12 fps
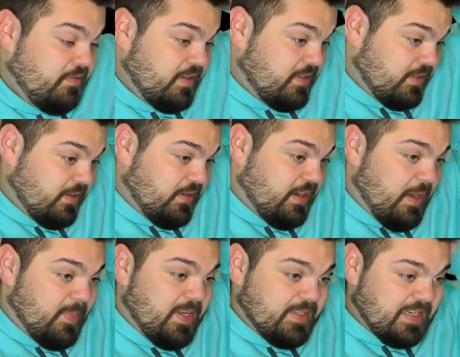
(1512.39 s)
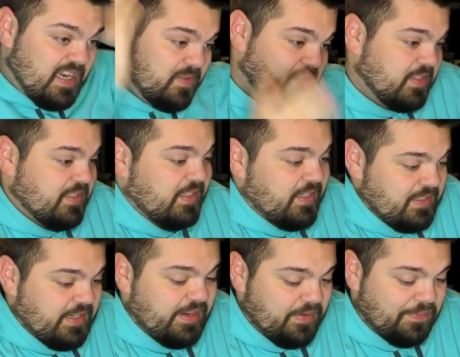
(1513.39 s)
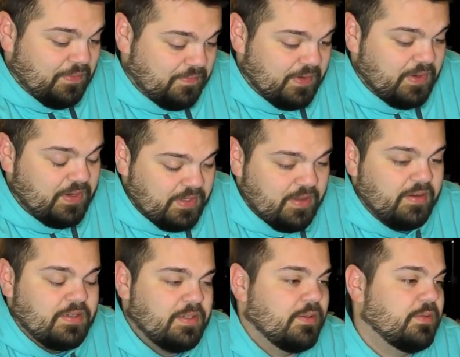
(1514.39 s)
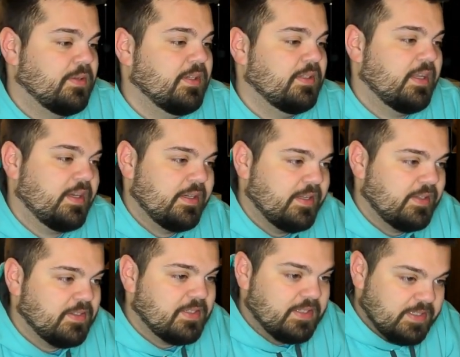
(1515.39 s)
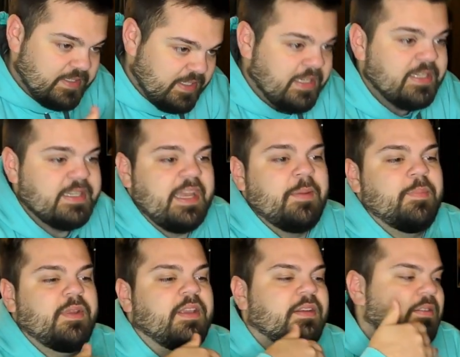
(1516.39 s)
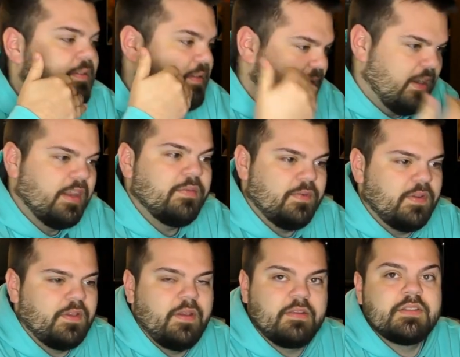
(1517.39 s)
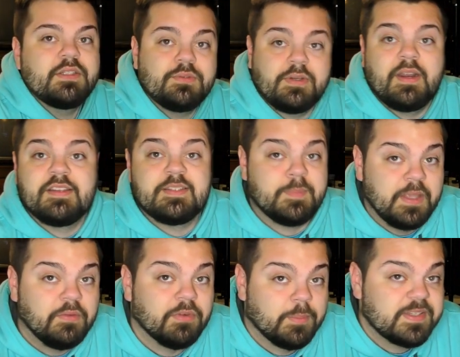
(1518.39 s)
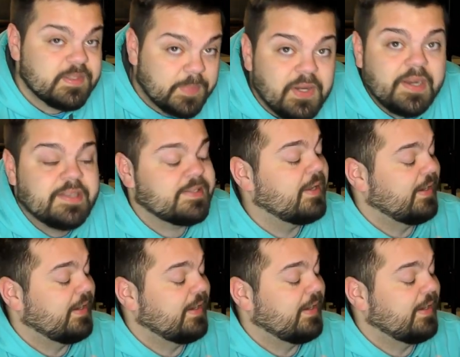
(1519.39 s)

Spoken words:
It's good. I mean, it's obviously intended for very young children, and it succeeds at being entertaining for young children. I speak from experience.